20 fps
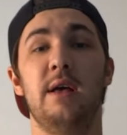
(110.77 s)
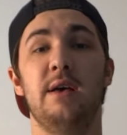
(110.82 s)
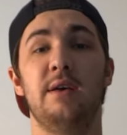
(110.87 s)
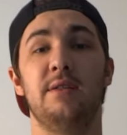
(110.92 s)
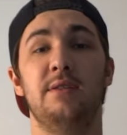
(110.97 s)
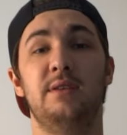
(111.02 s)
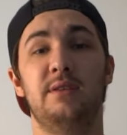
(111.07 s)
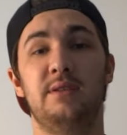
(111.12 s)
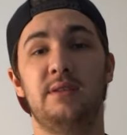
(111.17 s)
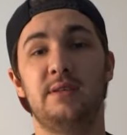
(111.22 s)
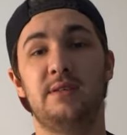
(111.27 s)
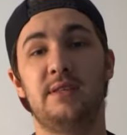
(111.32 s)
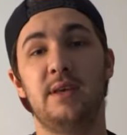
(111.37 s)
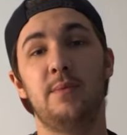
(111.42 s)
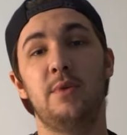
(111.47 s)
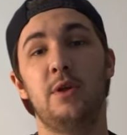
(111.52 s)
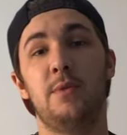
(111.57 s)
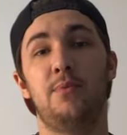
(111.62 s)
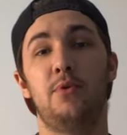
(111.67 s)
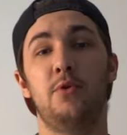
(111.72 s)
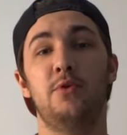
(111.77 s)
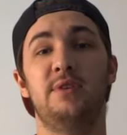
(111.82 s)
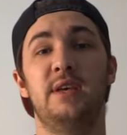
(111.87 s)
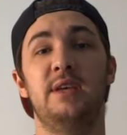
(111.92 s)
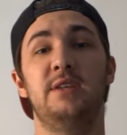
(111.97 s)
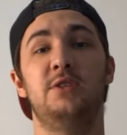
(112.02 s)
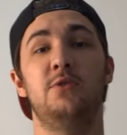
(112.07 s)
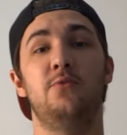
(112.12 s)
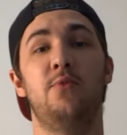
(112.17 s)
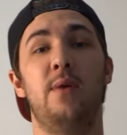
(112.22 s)
This is a similar
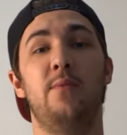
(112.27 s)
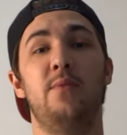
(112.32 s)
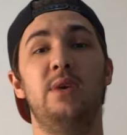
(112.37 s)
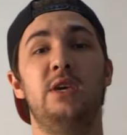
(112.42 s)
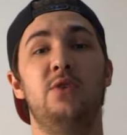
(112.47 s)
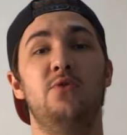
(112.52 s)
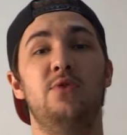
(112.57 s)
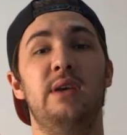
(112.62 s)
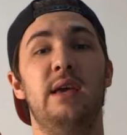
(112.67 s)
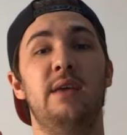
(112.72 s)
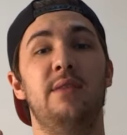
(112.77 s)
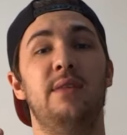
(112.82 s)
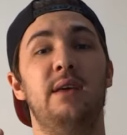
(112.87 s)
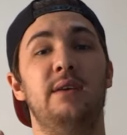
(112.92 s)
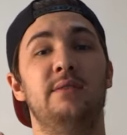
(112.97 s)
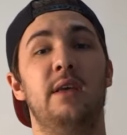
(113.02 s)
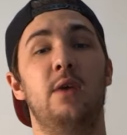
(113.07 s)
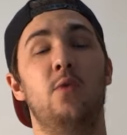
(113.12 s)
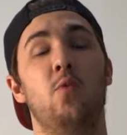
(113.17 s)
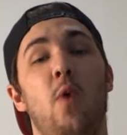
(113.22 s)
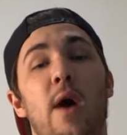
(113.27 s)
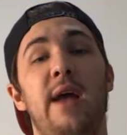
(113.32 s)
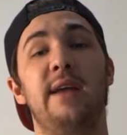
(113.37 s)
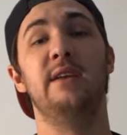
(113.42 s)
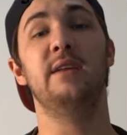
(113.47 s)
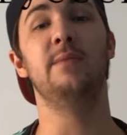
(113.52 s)
process to when we create things like wine and